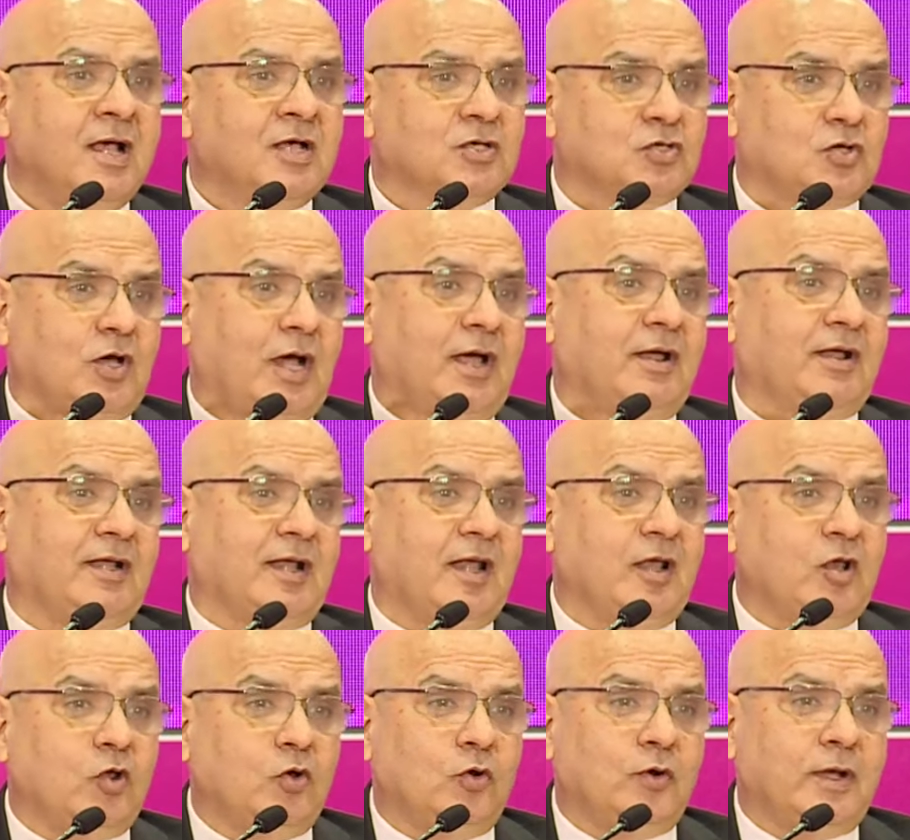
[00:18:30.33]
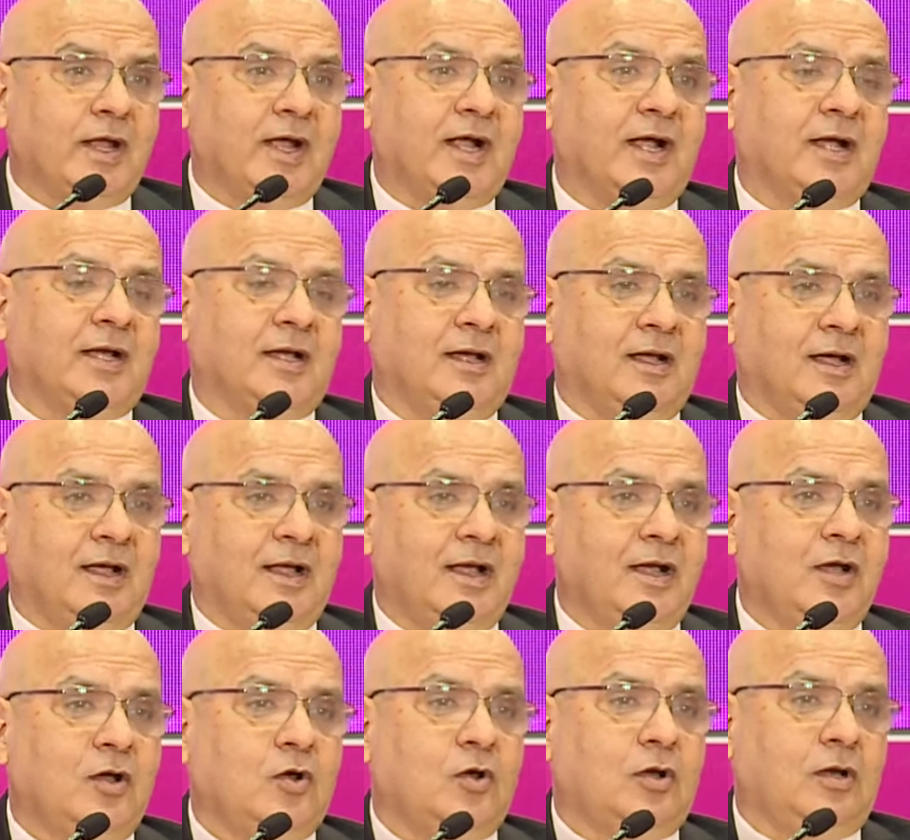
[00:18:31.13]
So I tell you that
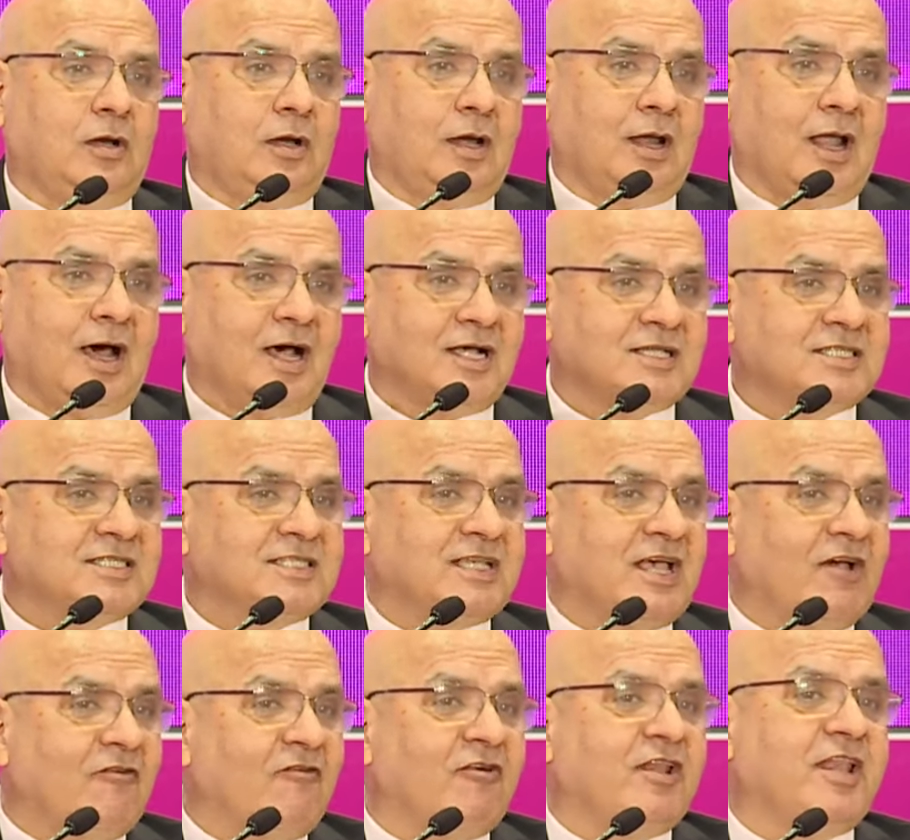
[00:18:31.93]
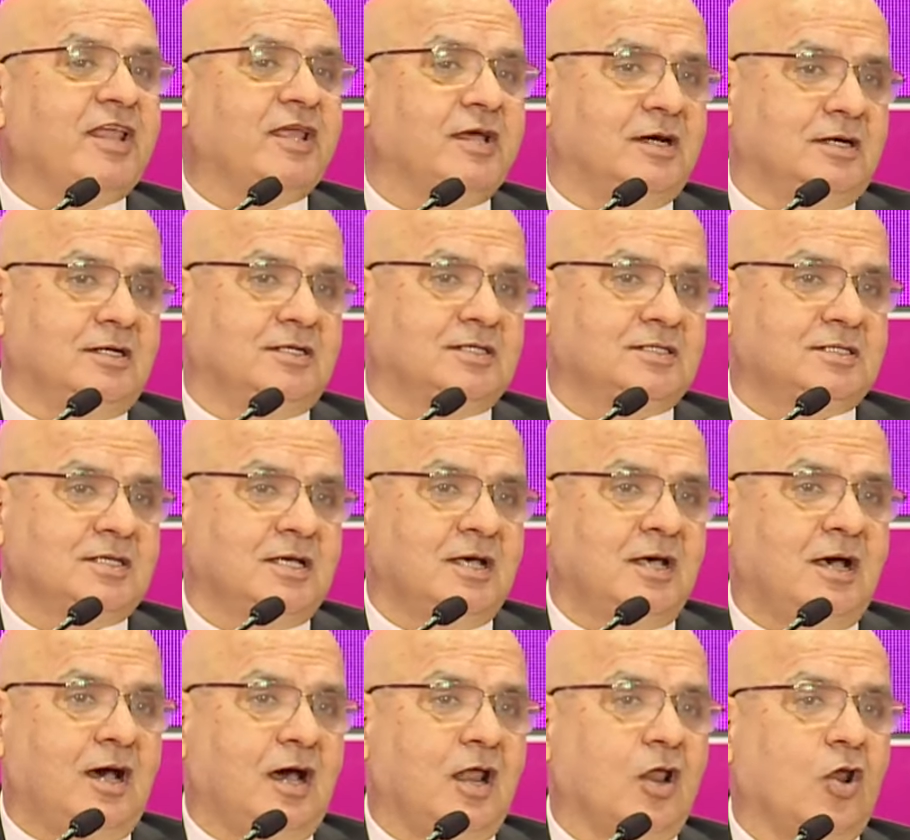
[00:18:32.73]
in last 7 years,
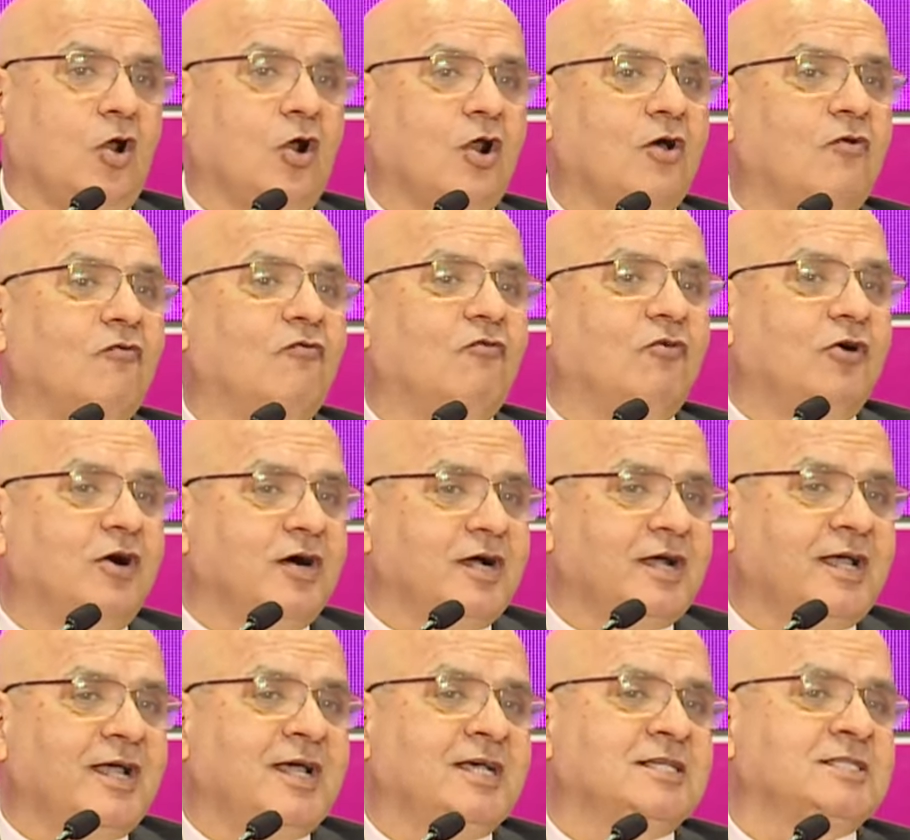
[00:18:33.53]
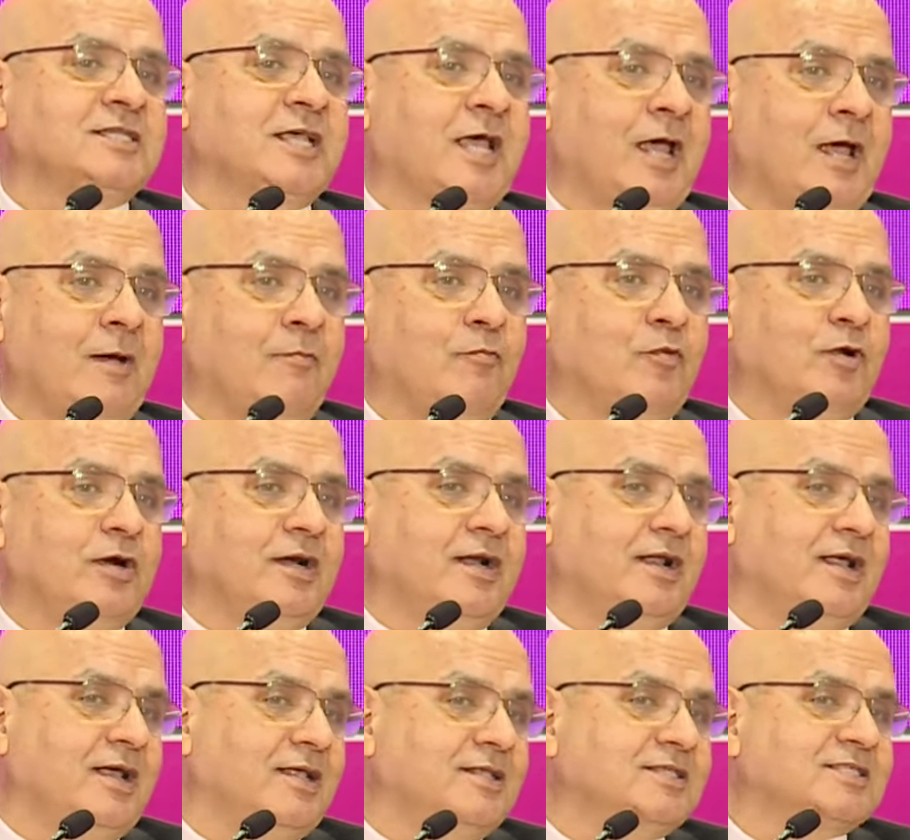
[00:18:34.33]
a lot of work has
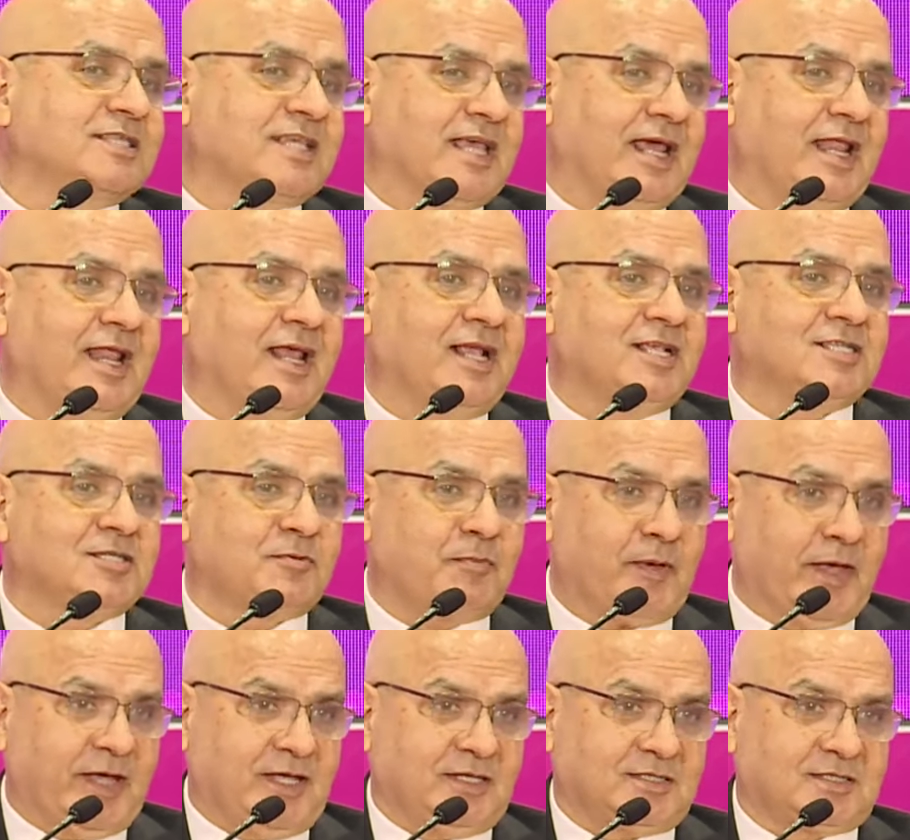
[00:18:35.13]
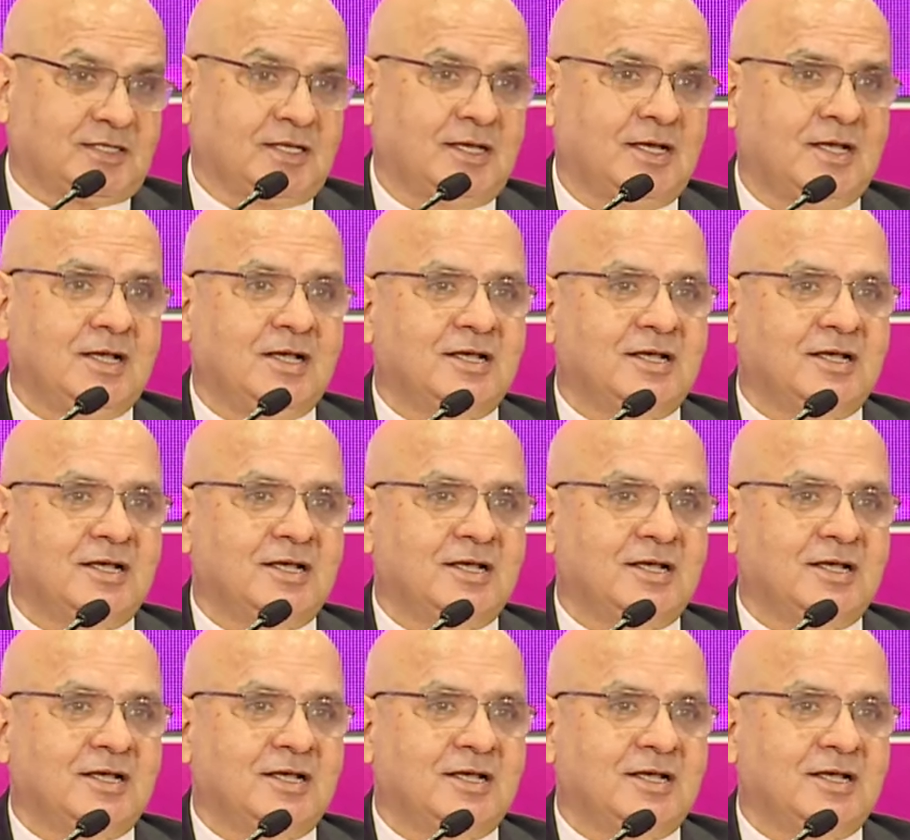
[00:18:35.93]
happened in skilling space.